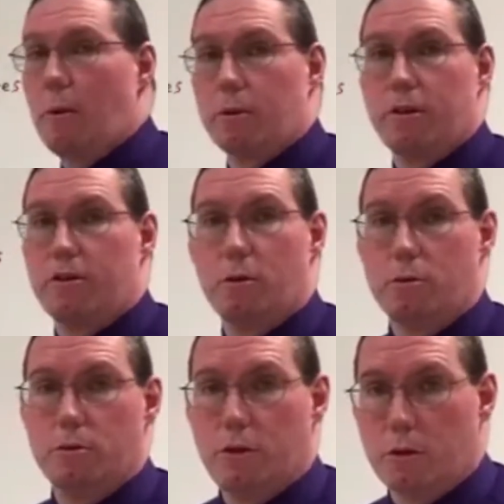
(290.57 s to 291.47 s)
not worth it.
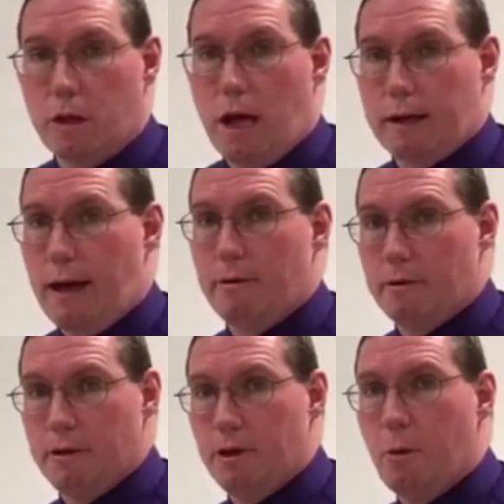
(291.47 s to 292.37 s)
Don't clock out.
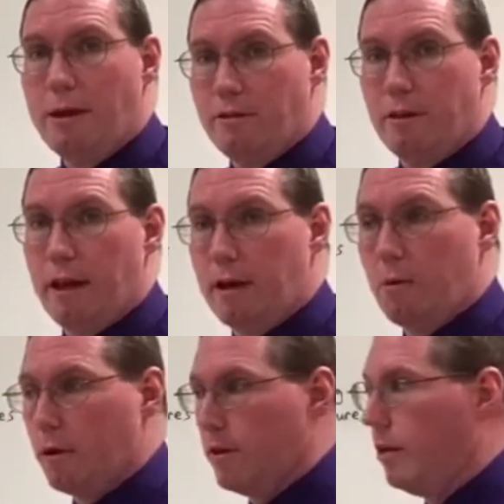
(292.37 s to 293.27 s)
Wait until the end
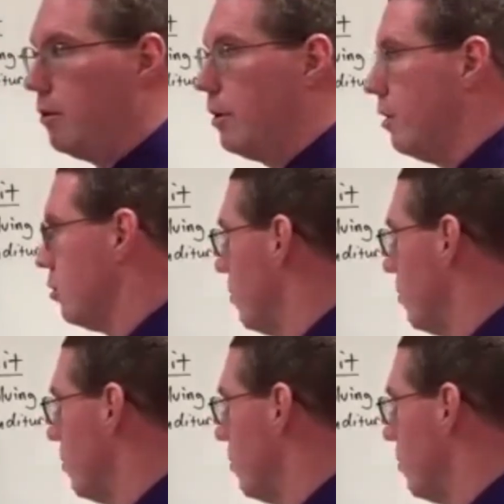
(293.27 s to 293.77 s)
of work, then go get your